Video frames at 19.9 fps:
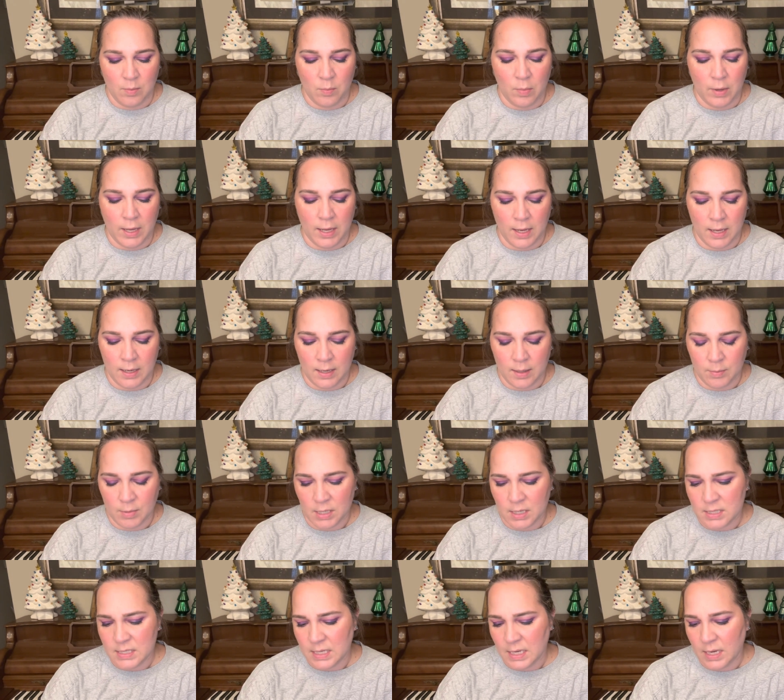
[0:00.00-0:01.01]
And I'm
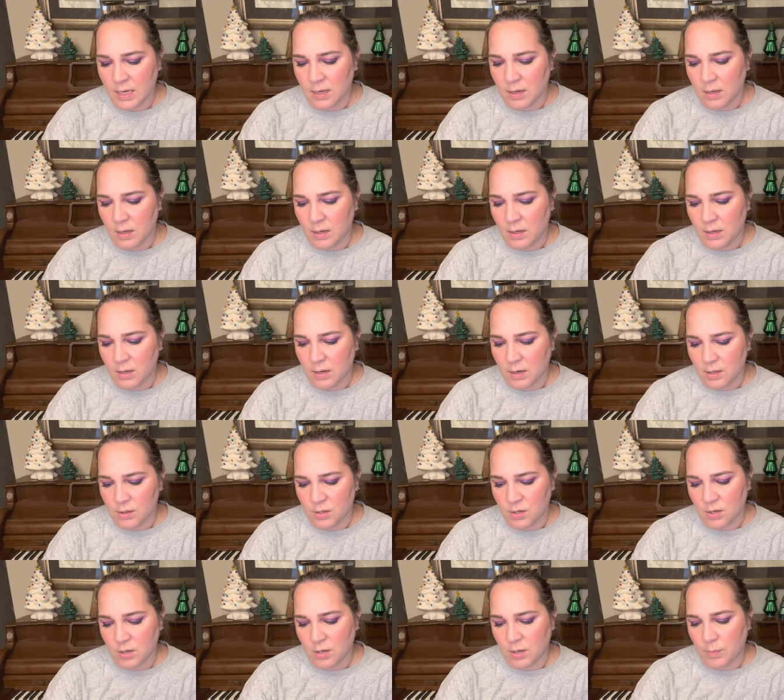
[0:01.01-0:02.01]
gonna take
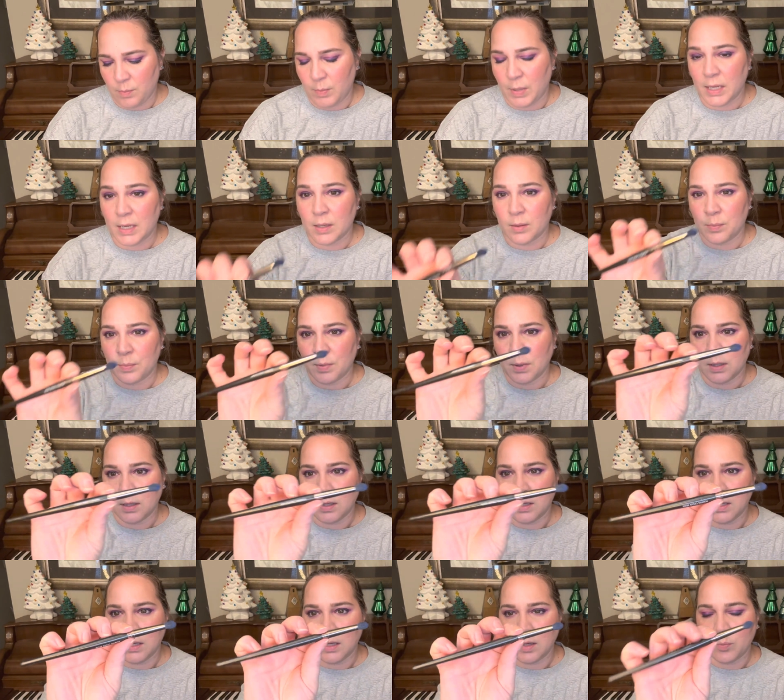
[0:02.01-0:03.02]
another Makeup
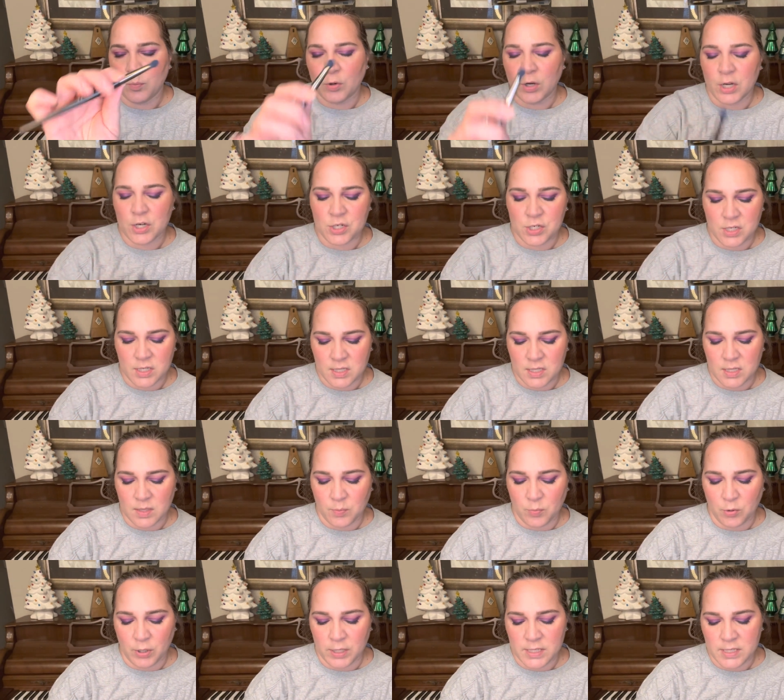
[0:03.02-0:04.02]
Geek brush. This is a
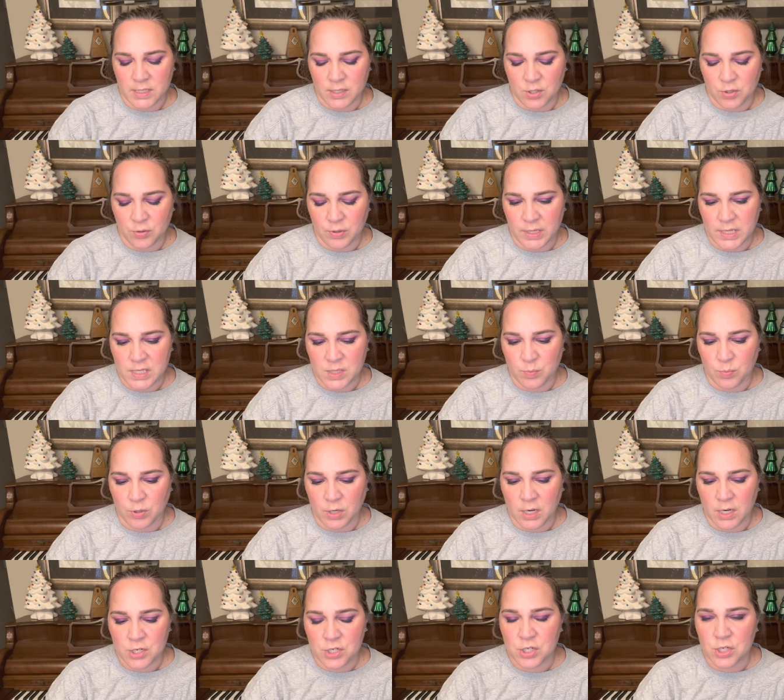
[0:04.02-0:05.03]
pointed crease
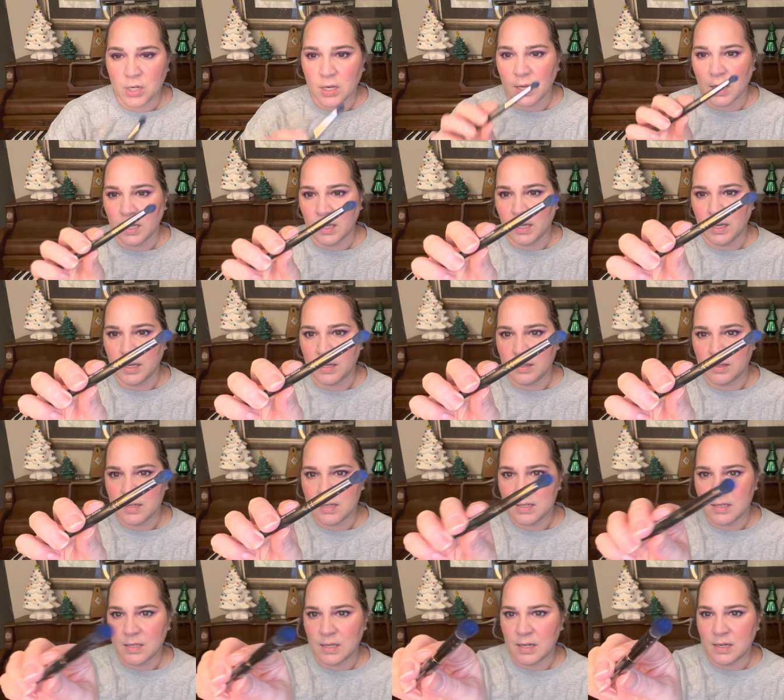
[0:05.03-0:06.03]
brush. I like
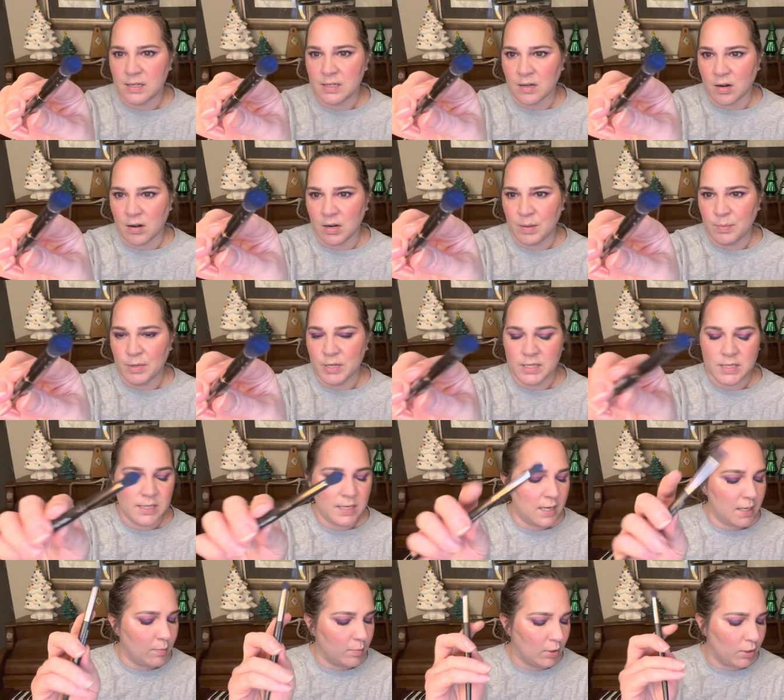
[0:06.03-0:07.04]
this and it's already been
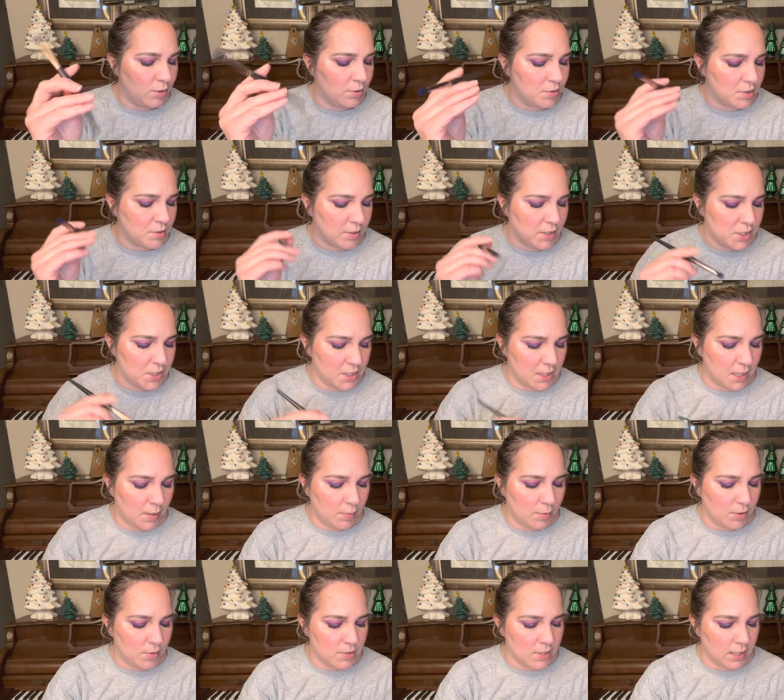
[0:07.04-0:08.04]
stained blue, so I just
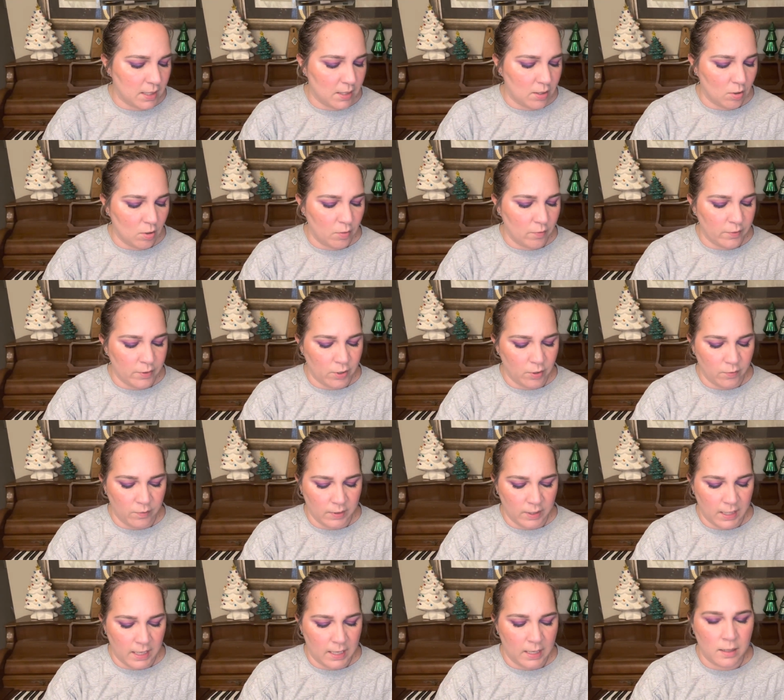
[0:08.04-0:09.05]
keep using it over and over
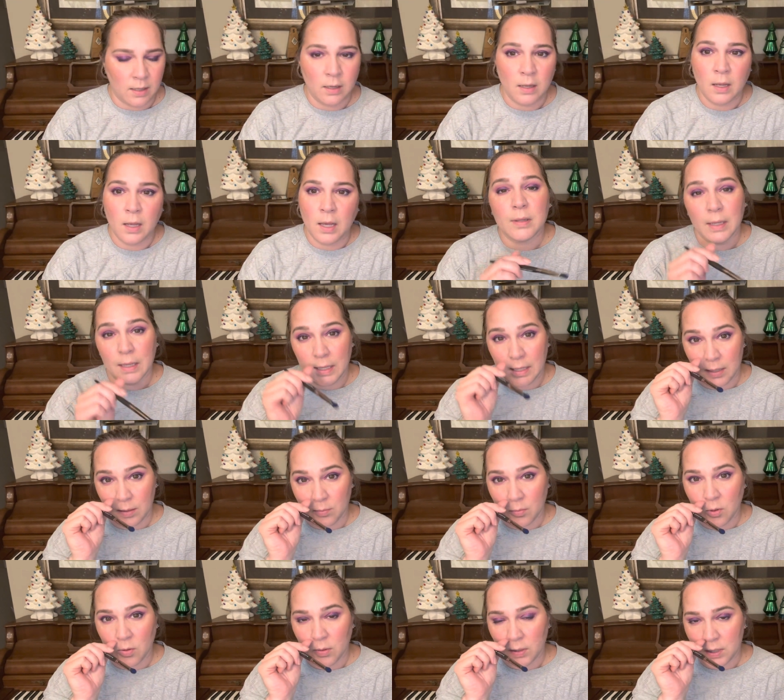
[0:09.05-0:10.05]
again. And
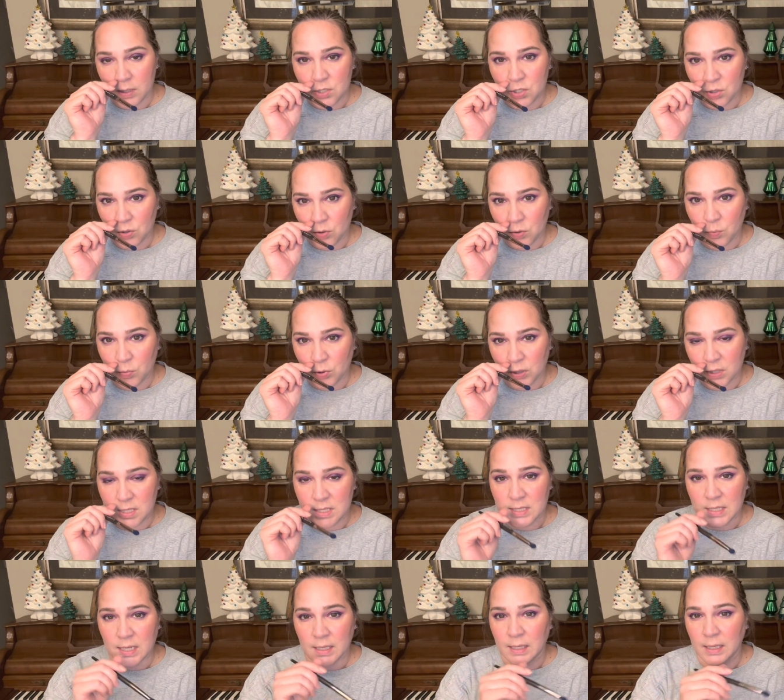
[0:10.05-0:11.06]
I'm going to put
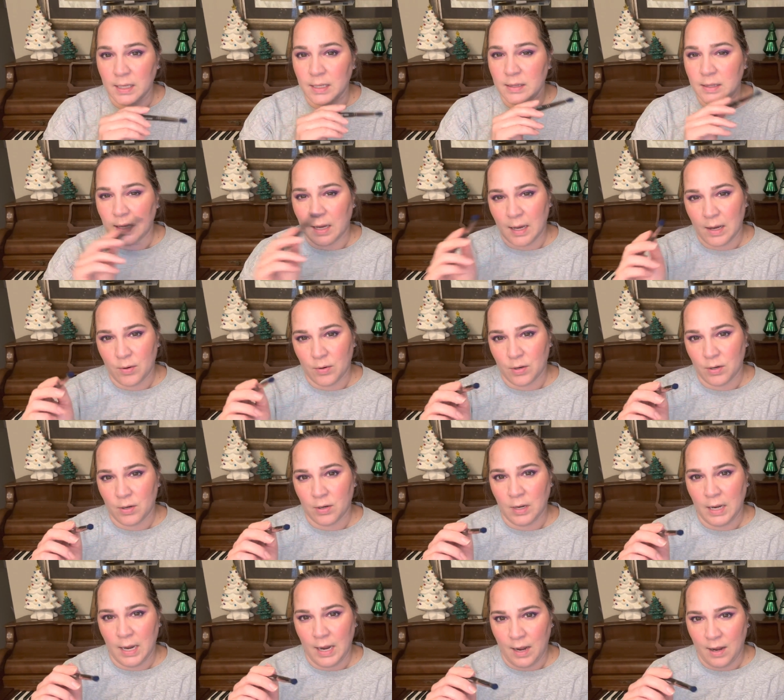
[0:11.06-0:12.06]
this on like the outer
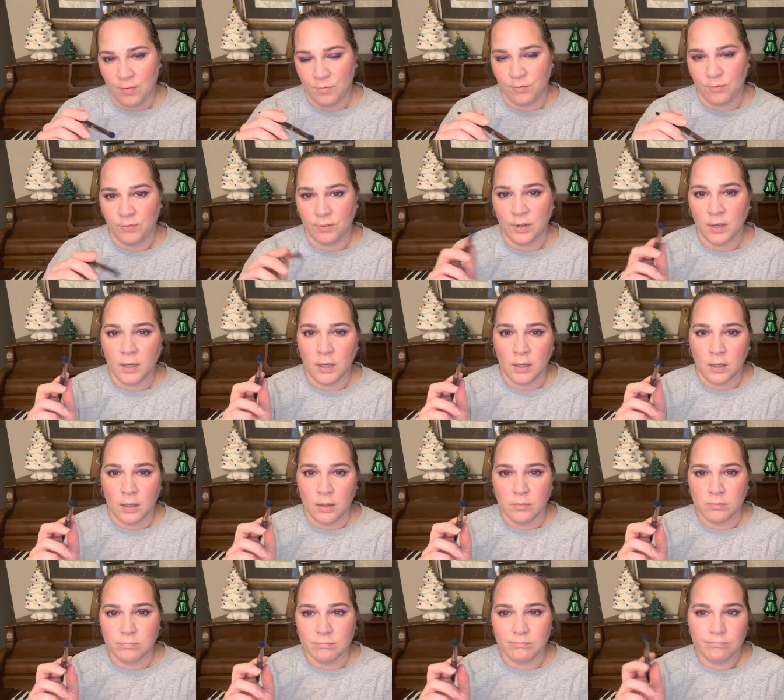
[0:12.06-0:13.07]
half,
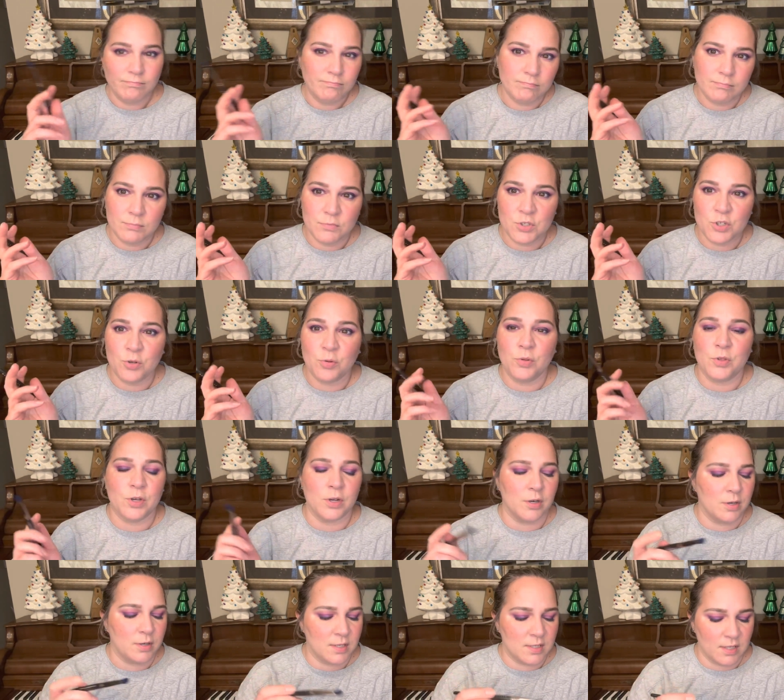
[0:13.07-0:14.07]
two
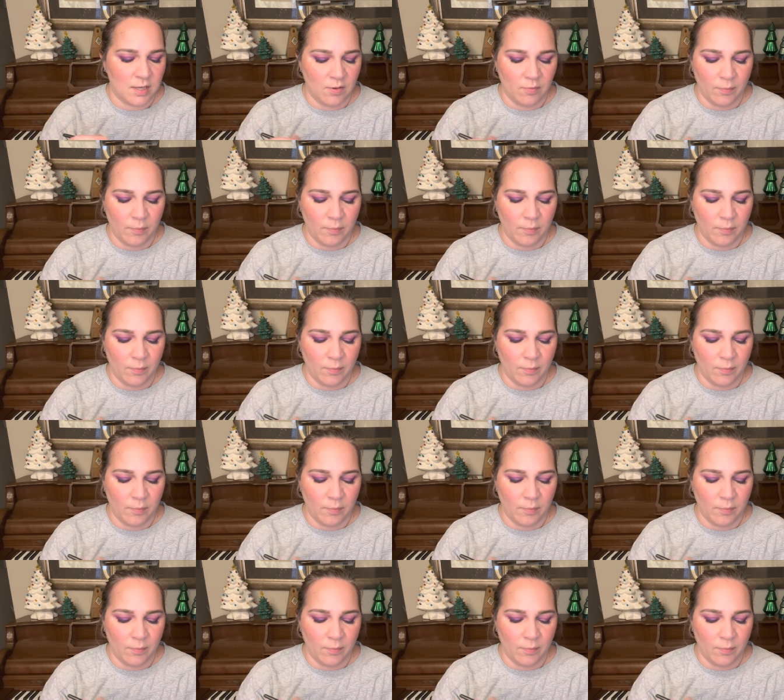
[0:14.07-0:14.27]
thirds of